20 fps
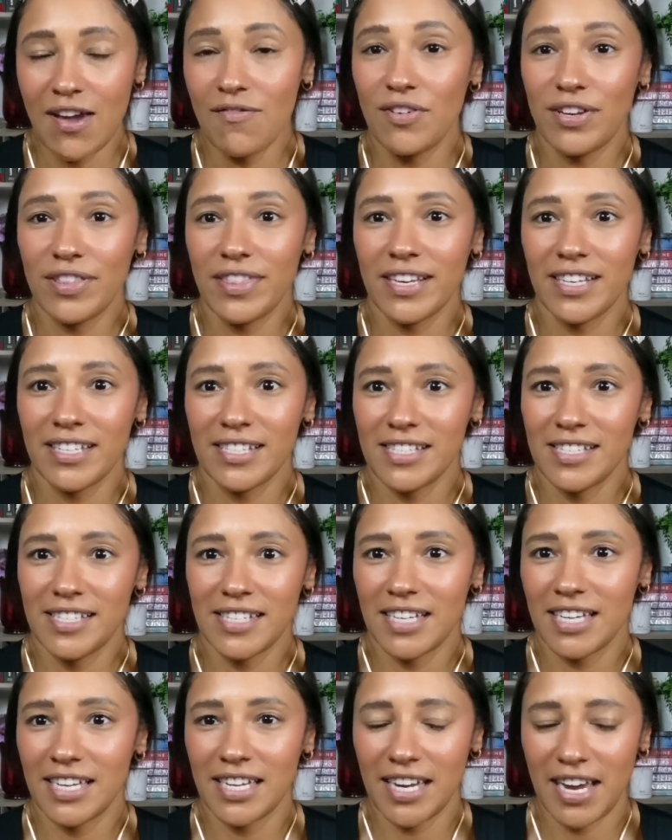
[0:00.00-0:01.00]
everything's
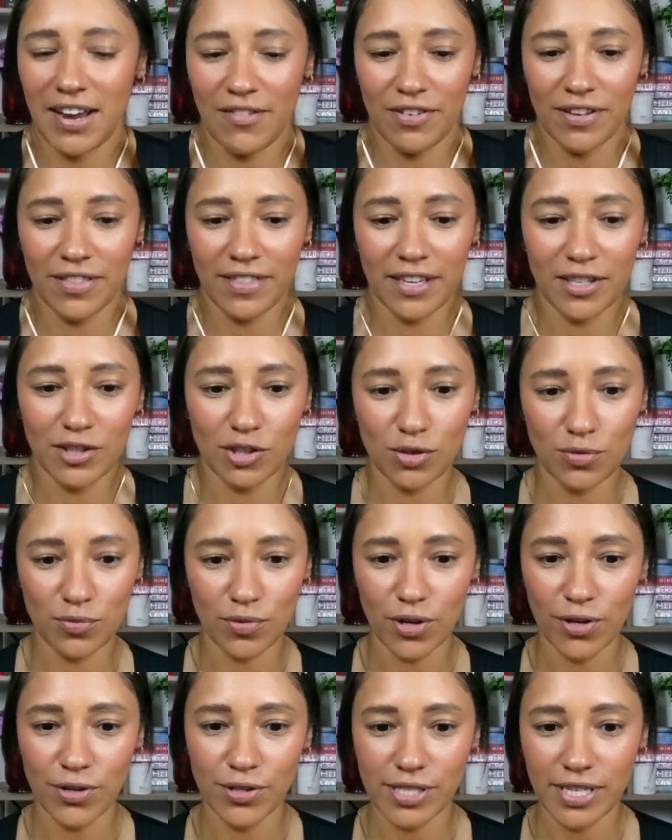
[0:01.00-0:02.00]
sticky, everything's
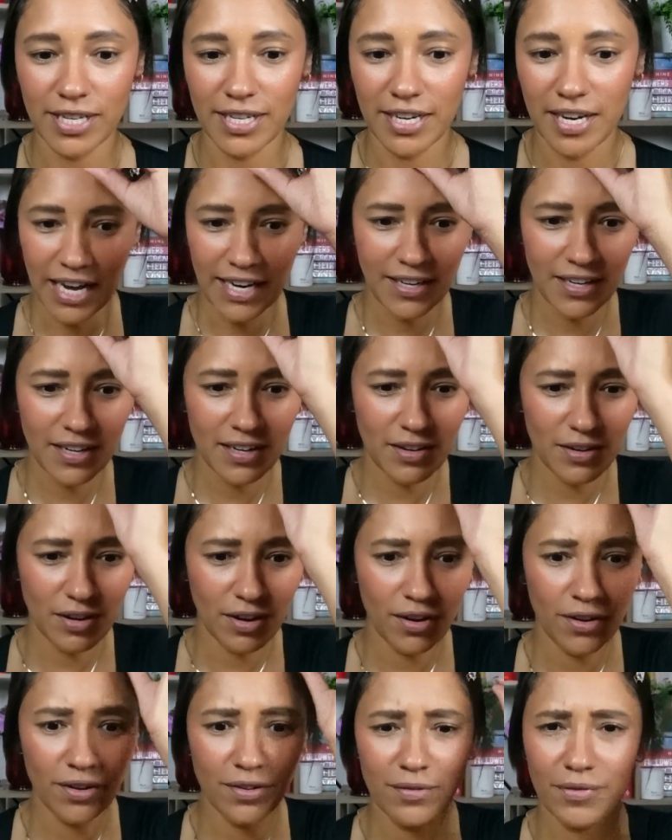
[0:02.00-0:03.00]
gross. And I didn't
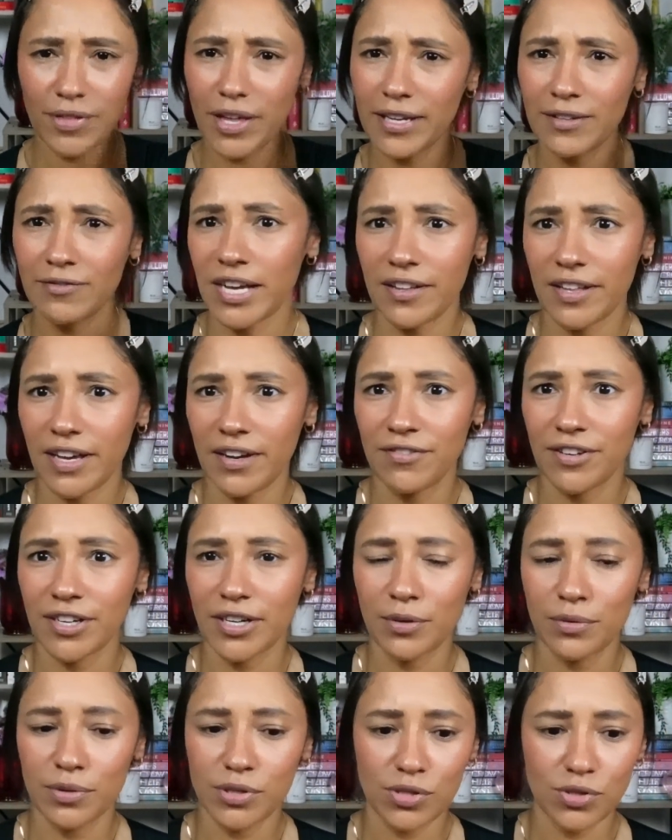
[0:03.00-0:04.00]
know that South
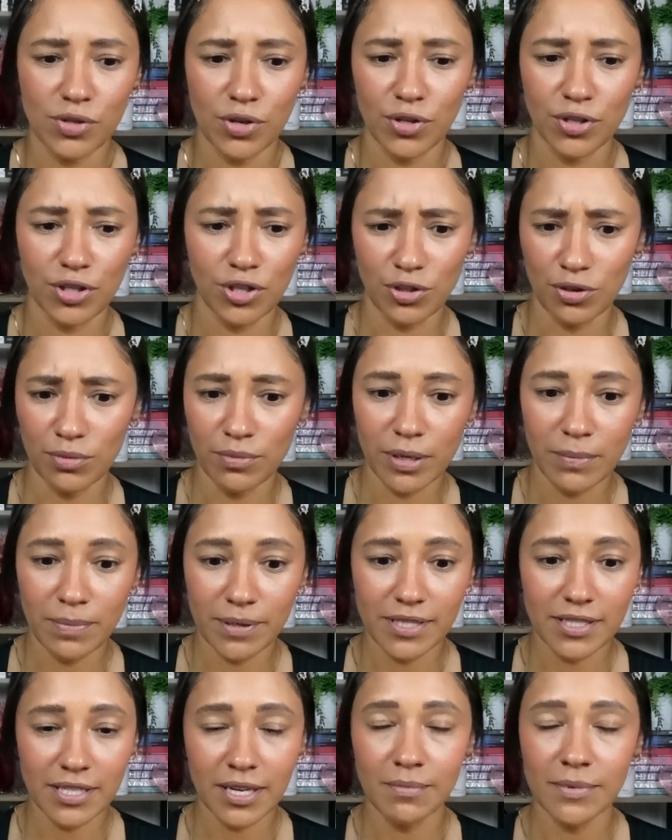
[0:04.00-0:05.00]
Africa was so humid,
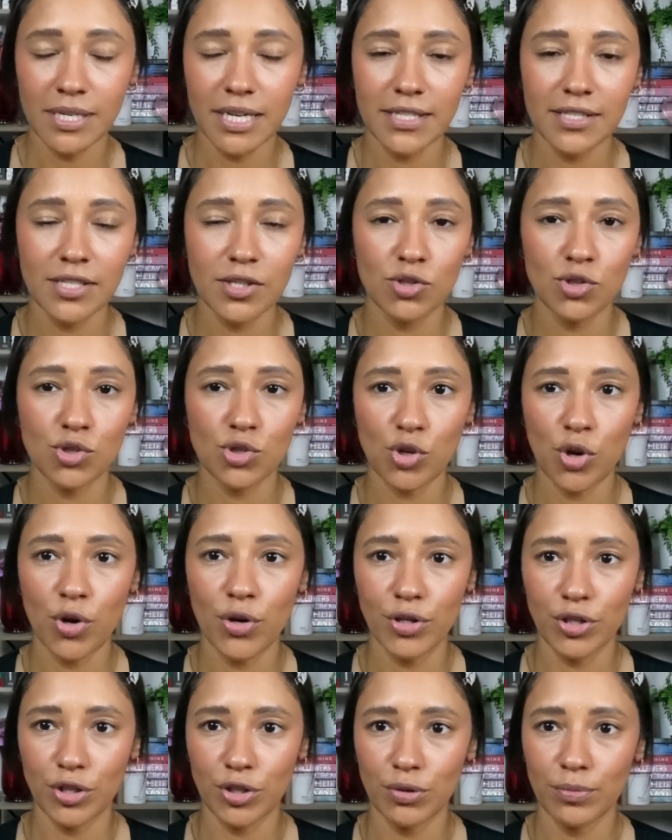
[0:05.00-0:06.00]
but some days it's
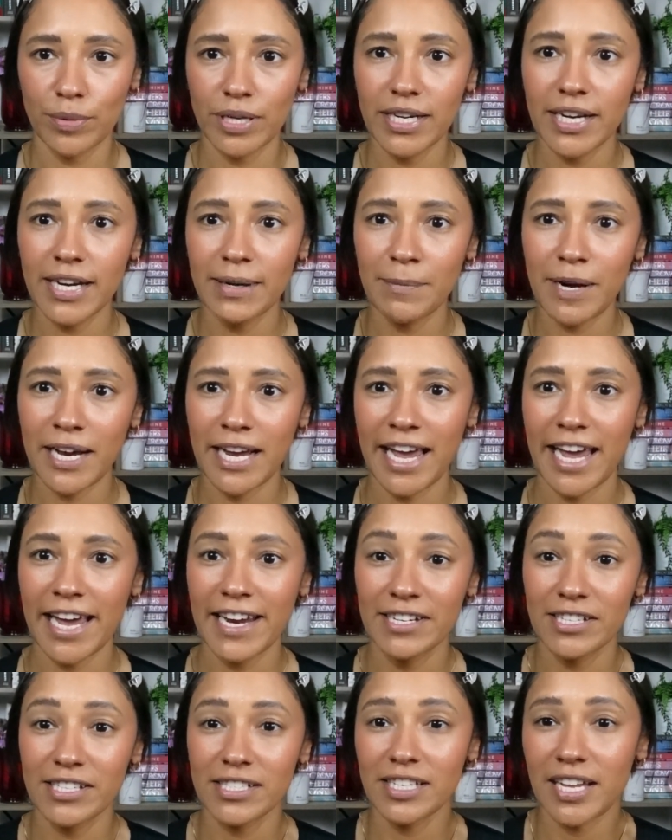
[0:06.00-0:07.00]
so humid and my hair
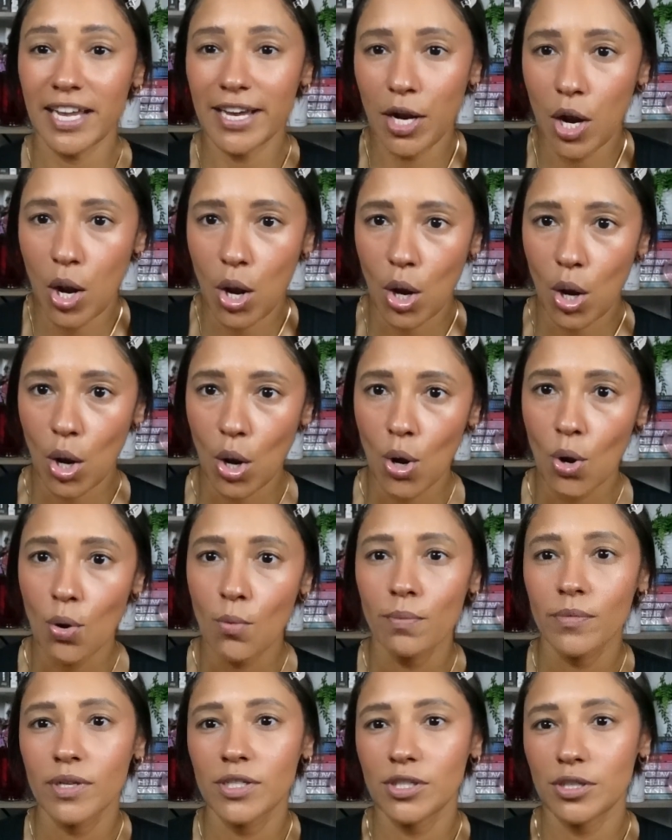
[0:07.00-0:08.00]
just like
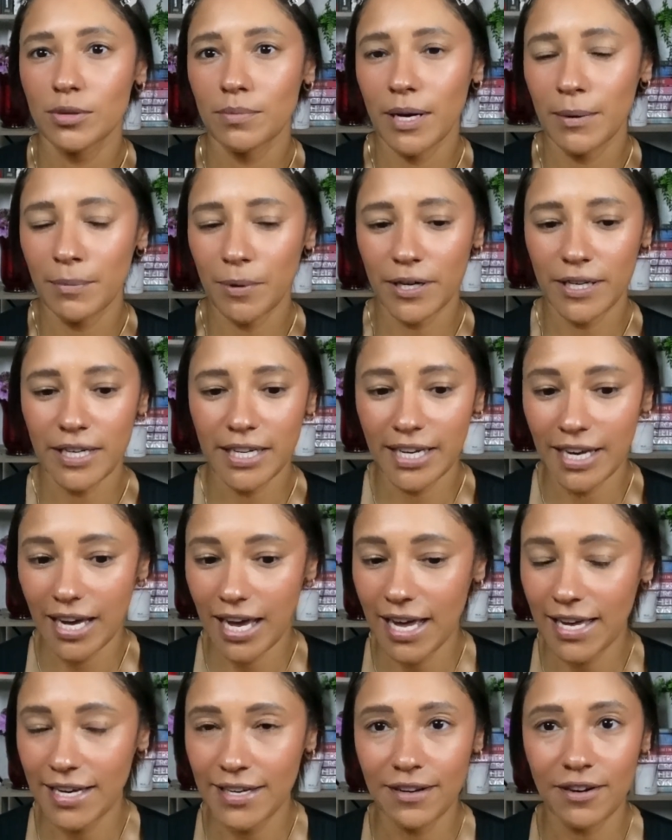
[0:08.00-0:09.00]
to my body,
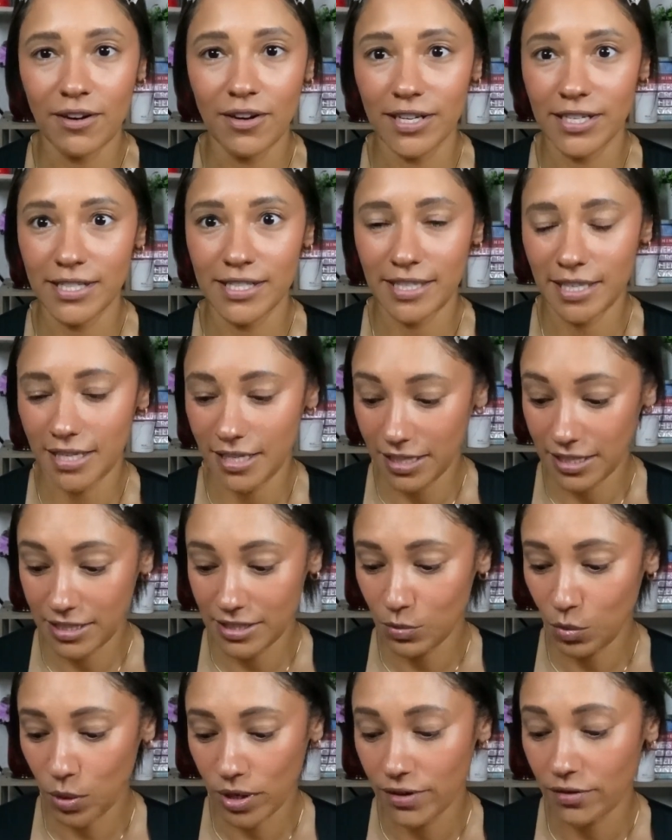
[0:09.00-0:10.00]
and honestly
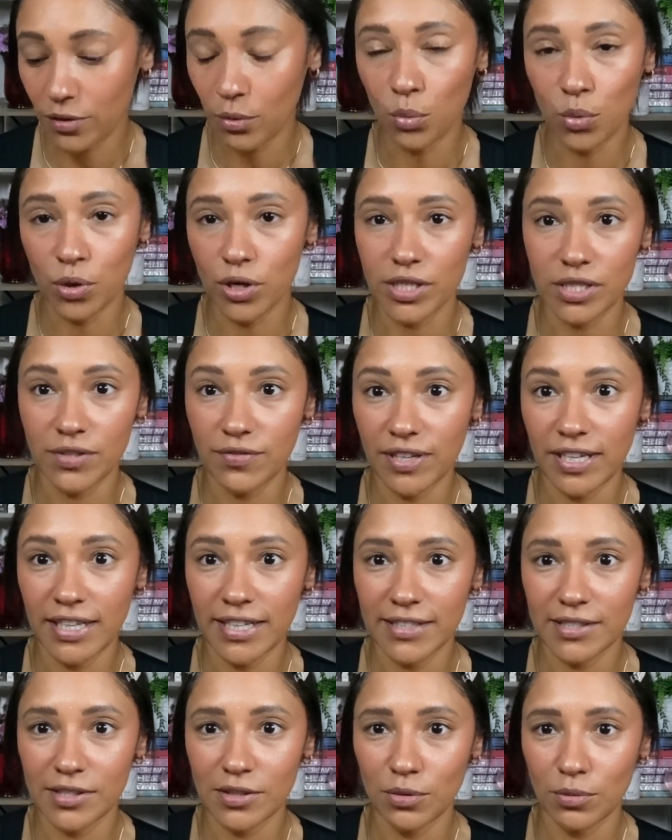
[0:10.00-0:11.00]
it's one of the worst
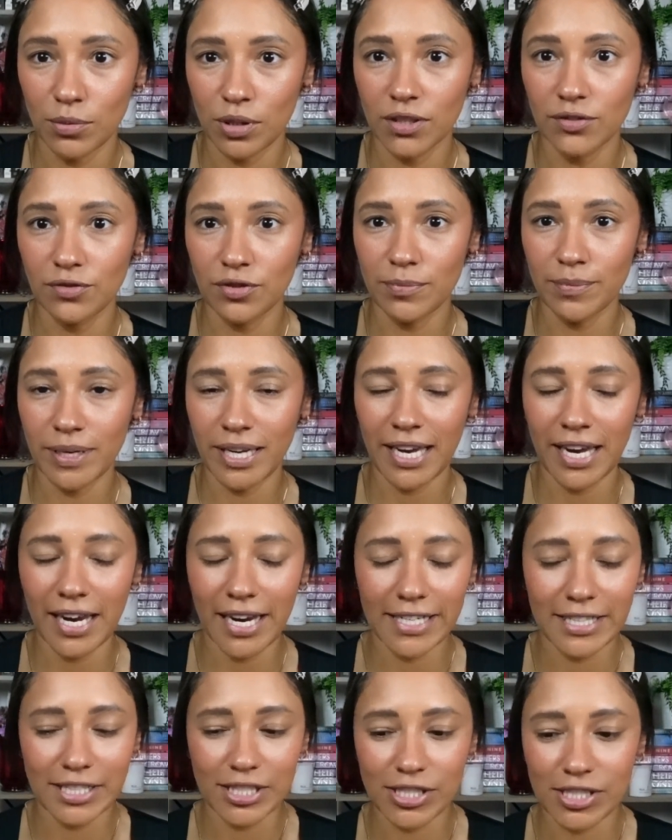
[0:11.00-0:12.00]
feelings in the world for me.
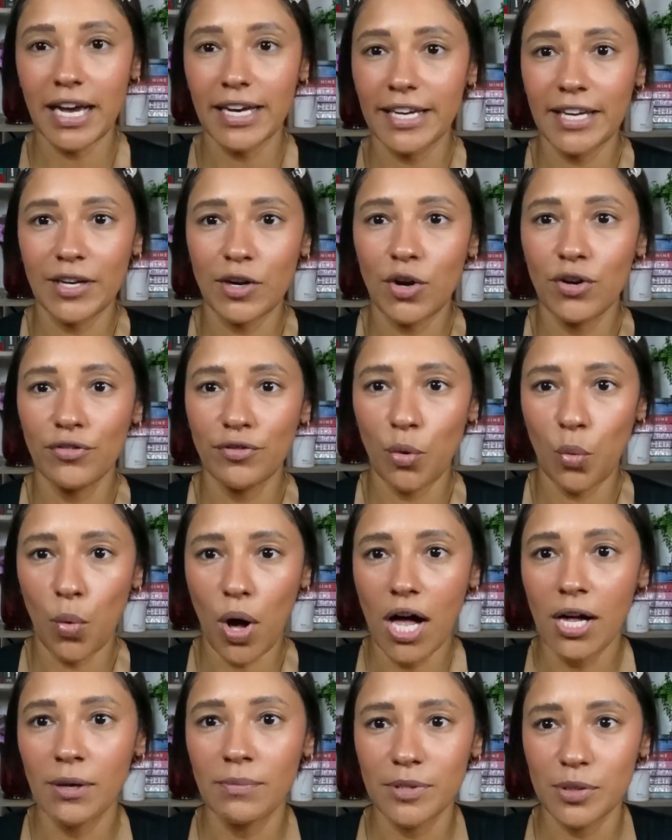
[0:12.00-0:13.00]
I get
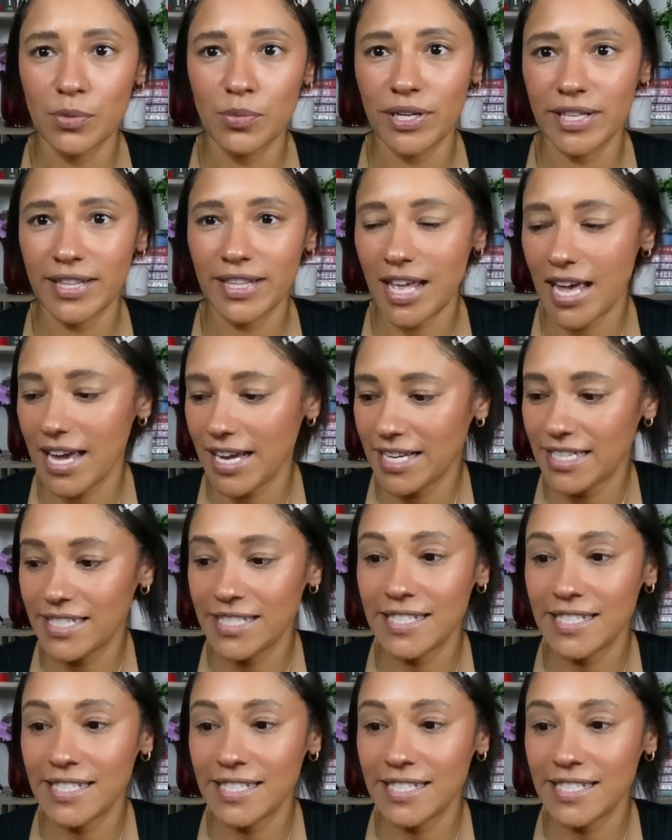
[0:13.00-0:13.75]
overwhelmed with like